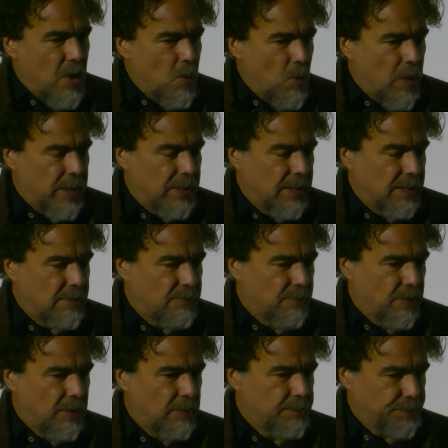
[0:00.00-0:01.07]
I want this
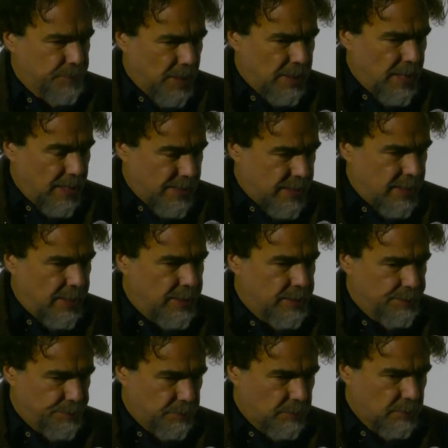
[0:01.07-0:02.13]
film, in that
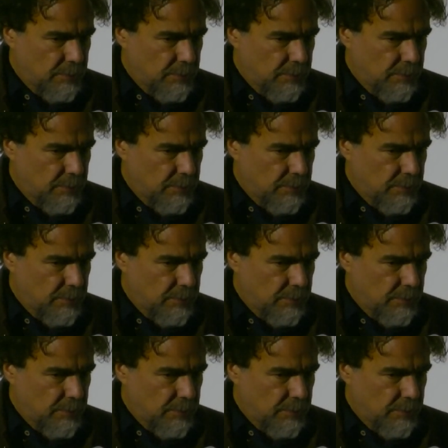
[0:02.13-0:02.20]
sense,